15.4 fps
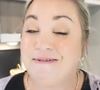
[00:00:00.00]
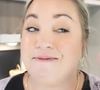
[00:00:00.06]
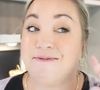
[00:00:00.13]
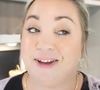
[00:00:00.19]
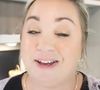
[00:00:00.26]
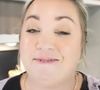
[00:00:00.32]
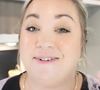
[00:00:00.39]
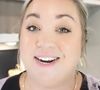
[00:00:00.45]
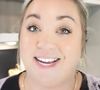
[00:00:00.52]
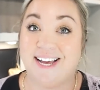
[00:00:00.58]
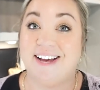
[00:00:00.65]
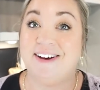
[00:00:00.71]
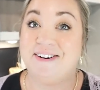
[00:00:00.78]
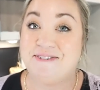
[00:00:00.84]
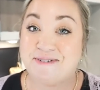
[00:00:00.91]
been really Very
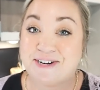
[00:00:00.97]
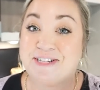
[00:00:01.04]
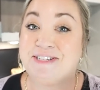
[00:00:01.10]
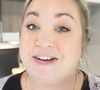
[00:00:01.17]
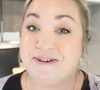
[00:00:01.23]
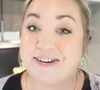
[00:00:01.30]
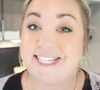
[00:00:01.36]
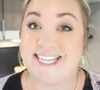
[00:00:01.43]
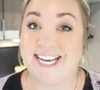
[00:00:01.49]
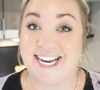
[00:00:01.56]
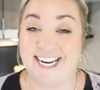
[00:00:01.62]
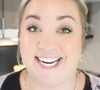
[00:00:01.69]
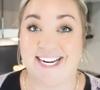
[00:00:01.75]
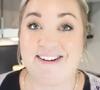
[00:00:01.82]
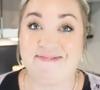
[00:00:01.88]
excited. We're I've so been,
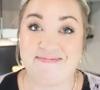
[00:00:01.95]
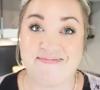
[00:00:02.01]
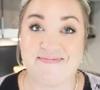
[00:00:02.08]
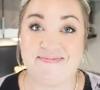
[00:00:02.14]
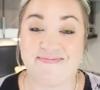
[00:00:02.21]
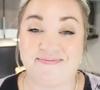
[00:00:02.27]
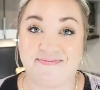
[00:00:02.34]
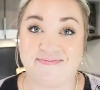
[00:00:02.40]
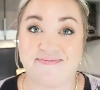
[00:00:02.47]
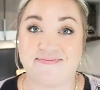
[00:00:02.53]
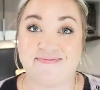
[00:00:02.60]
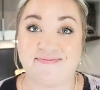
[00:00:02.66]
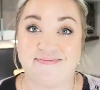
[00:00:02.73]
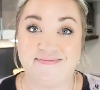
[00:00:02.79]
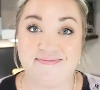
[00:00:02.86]
excited. I found this
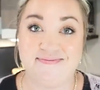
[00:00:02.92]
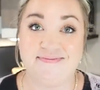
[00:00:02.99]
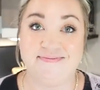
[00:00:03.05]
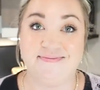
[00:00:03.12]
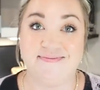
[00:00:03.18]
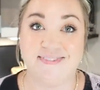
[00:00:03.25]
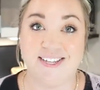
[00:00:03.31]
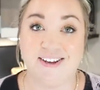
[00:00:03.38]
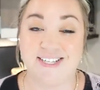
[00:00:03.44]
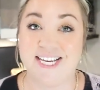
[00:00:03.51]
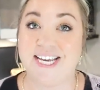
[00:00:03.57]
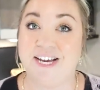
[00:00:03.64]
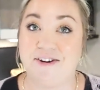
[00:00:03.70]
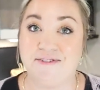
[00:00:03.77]
one like... It was